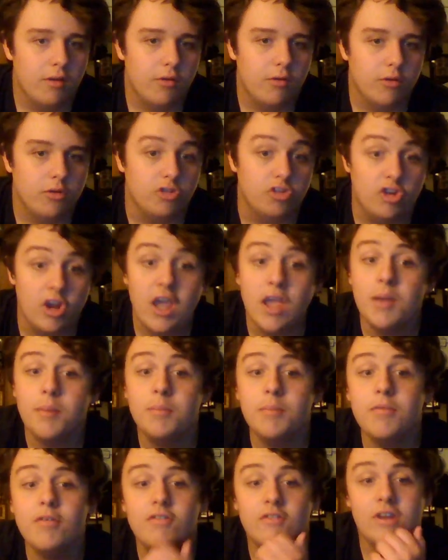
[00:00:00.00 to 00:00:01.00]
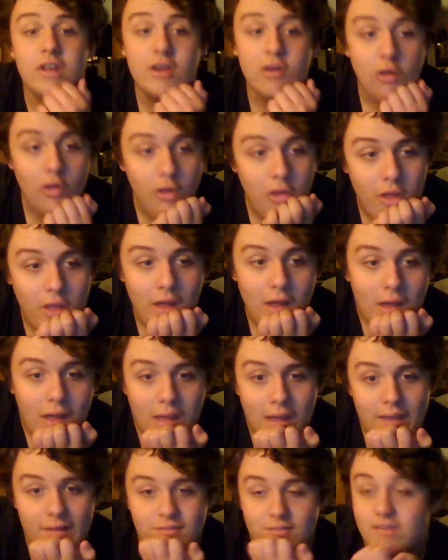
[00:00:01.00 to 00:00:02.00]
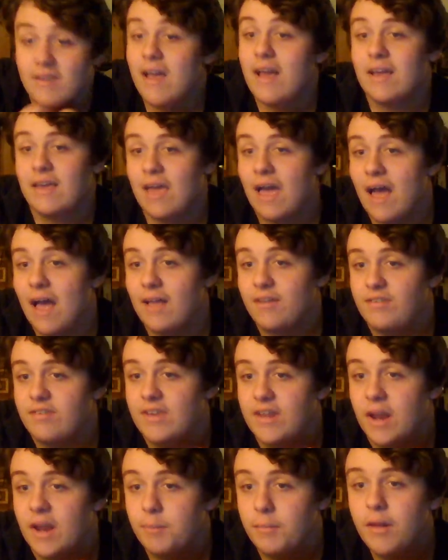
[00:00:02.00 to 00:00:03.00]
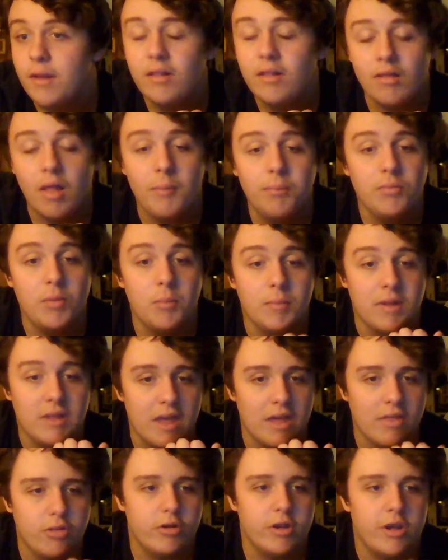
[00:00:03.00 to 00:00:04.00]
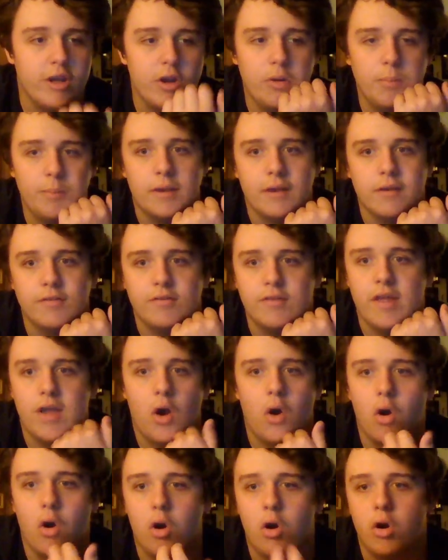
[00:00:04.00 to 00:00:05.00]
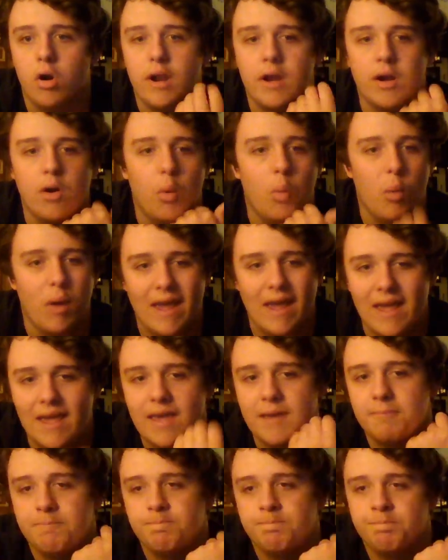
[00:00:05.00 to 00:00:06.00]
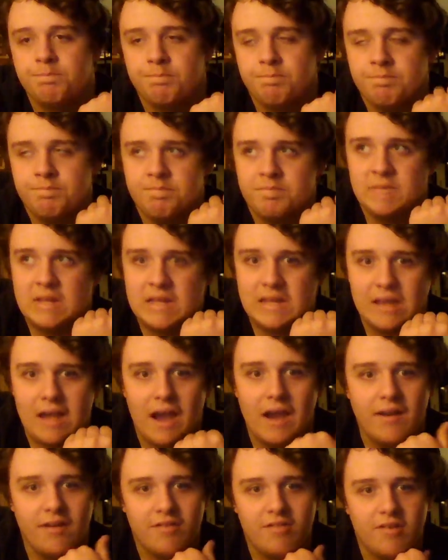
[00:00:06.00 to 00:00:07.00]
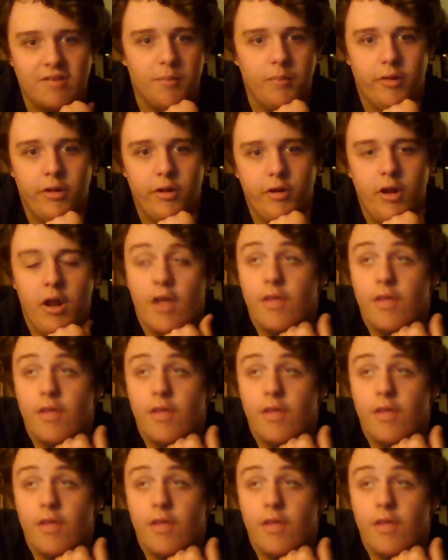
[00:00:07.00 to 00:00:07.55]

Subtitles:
James Neal and Zach Kassian, I'm going to lump them together here because they are, in a way, kind of similar.